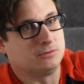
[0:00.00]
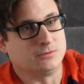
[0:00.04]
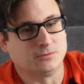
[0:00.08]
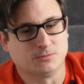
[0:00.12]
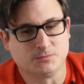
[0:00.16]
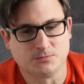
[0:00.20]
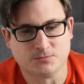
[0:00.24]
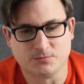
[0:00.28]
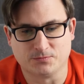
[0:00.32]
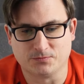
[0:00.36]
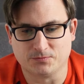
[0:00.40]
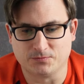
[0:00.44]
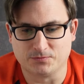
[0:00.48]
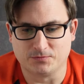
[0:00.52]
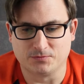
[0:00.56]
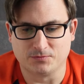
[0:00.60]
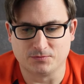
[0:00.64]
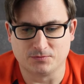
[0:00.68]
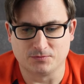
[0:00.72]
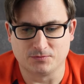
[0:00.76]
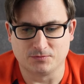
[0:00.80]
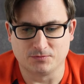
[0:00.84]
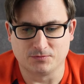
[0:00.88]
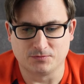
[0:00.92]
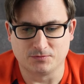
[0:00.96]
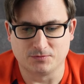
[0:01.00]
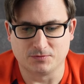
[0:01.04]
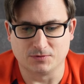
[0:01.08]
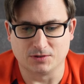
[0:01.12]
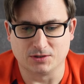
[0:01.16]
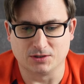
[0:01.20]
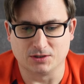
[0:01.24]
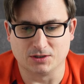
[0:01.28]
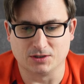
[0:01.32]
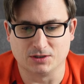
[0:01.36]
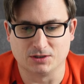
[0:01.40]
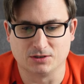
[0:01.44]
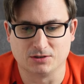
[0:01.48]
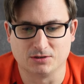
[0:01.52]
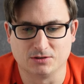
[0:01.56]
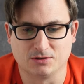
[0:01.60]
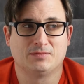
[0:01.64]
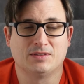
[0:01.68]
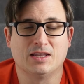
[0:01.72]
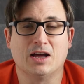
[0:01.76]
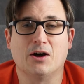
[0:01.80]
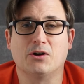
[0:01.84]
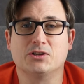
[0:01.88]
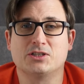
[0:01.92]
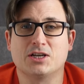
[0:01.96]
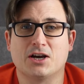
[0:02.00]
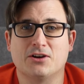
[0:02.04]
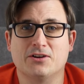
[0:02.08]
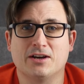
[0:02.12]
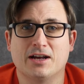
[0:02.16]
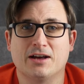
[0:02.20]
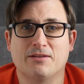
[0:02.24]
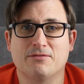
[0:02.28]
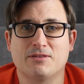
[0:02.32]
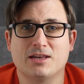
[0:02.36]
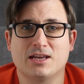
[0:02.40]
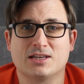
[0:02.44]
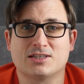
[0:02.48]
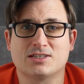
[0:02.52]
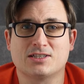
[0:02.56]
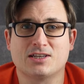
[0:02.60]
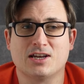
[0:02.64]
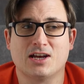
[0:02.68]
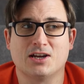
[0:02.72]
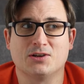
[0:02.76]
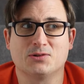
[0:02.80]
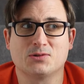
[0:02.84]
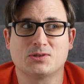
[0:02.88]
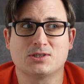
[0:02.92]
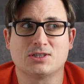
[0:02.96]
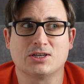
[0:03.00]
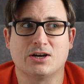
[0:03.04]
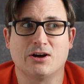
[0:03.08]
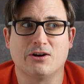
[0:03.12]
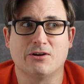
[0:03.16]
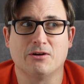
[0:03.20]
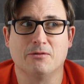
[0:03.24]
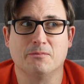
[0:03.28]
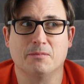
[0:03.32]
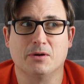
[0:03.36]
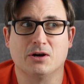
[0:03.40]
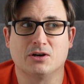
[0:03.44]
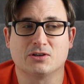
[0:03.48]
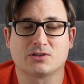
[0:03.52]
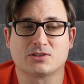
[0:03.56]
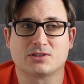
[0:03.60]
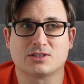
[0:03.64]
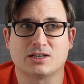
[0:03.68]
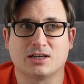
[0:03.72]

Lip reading: delay started. Now I don't have the external siren box,